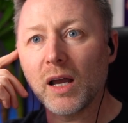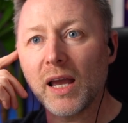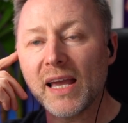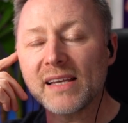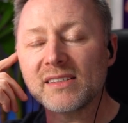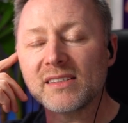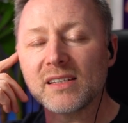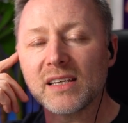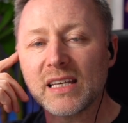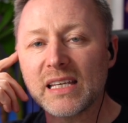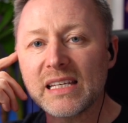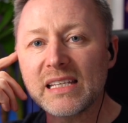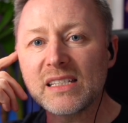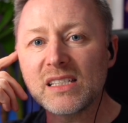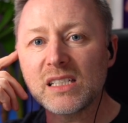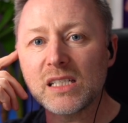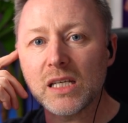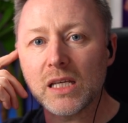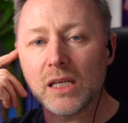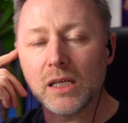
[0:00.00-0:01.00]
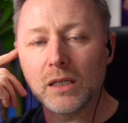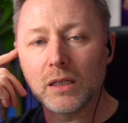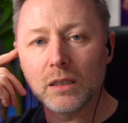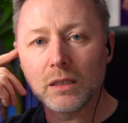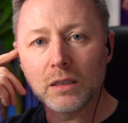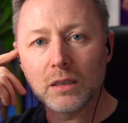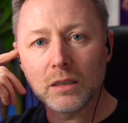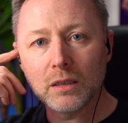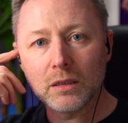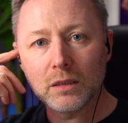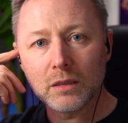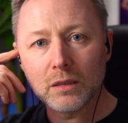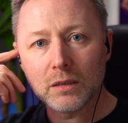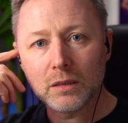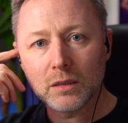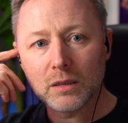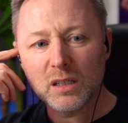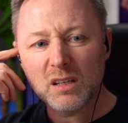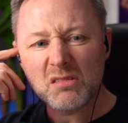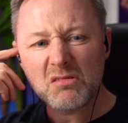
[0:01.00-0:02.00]
it's easy.
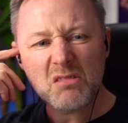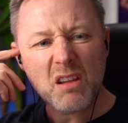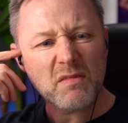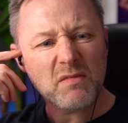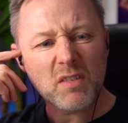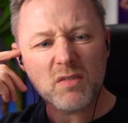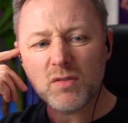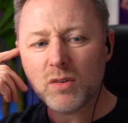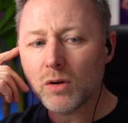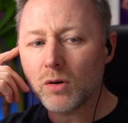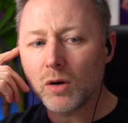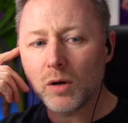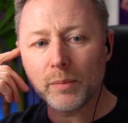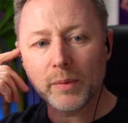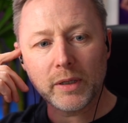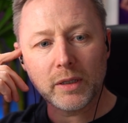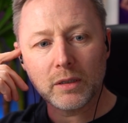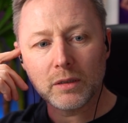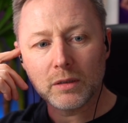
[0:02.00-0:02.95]
Never forgot, man.